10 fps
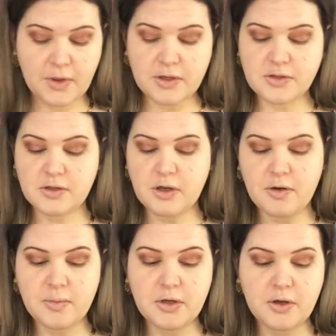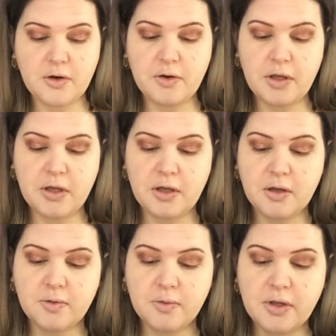Okay, so now I'm going to go
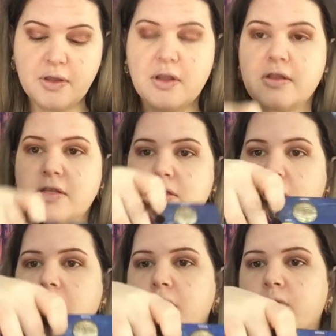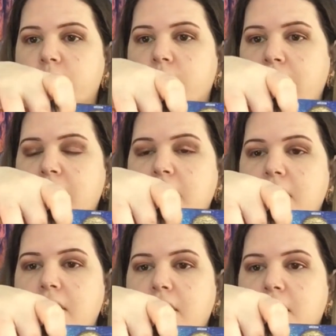in with this color right
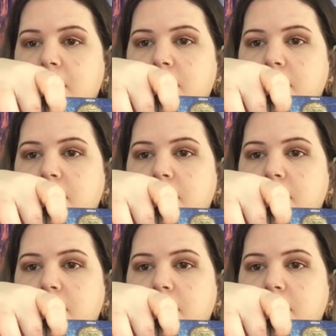here.